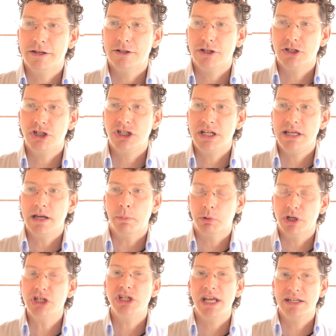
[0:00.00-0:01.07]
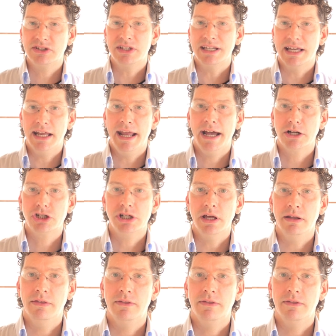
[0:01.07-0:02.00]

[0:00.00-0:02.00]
she appreciates the connection,